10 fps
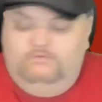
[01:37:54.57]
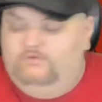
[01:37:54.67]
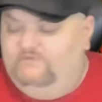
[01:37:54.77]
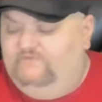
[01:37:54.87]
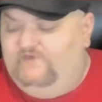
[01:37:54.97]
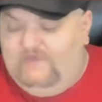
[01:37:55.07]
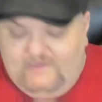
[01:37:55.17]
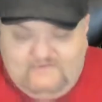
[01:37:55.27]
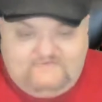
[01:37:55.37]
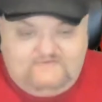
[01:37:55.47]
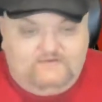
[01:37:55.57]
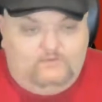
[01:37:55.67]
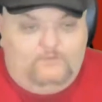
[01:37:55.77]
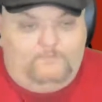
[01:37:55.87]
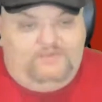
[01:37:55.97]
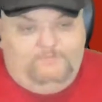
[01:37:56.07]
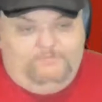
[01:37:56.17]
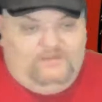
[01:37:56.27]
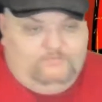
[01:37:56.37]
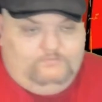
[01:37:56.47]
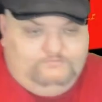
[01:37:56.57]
If you ask old Pimpy,